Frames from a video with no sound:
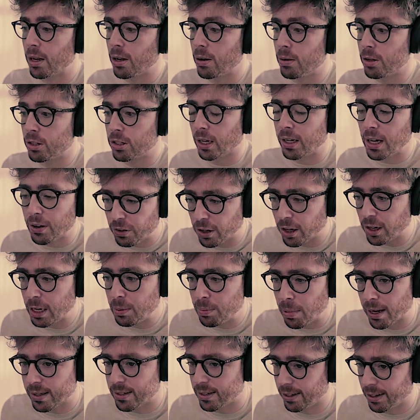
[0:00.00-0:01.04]
Significantly
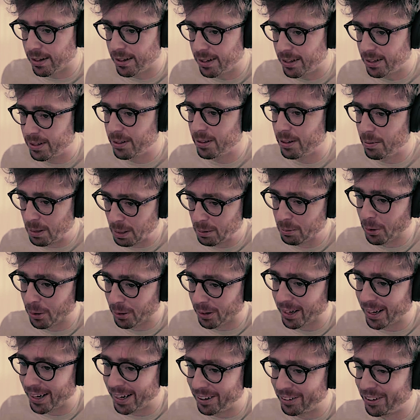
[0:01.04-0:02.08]
better than being boiled
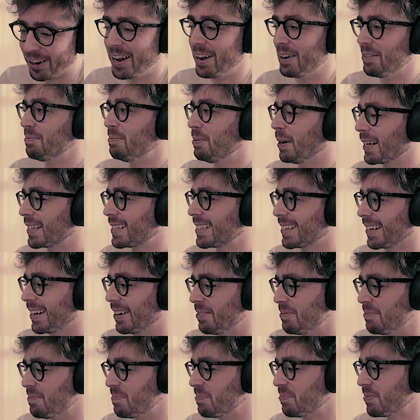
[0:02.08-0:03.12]
alive, but
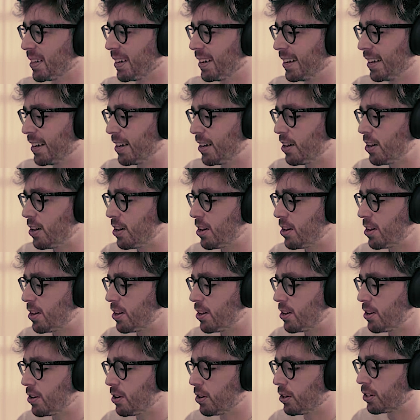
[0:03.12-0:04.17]

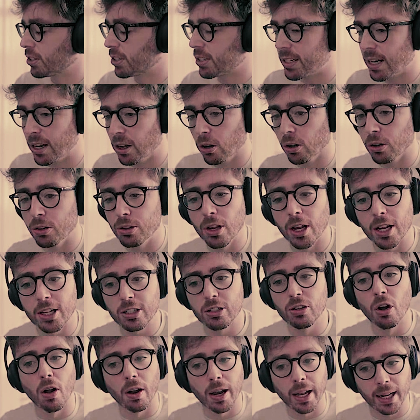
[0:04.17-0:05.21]
still, it's
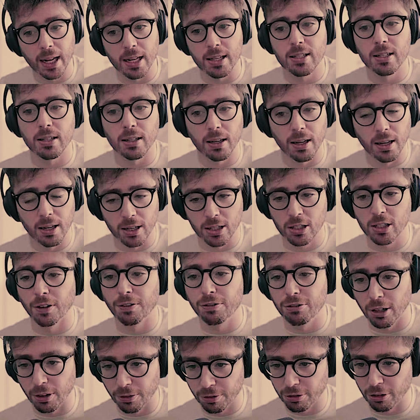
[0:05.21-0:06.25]
not like it's
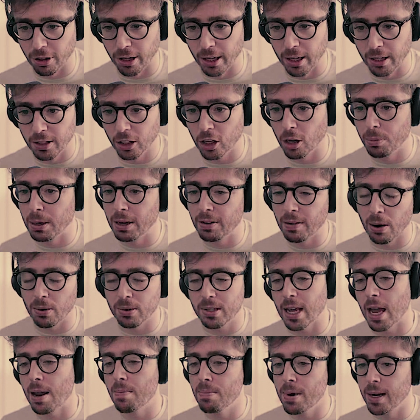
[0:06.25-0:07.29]
suffering free. There could be around
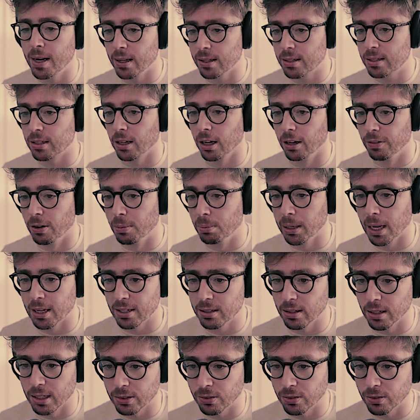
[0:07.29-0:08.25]
10 minutes of unpleasantness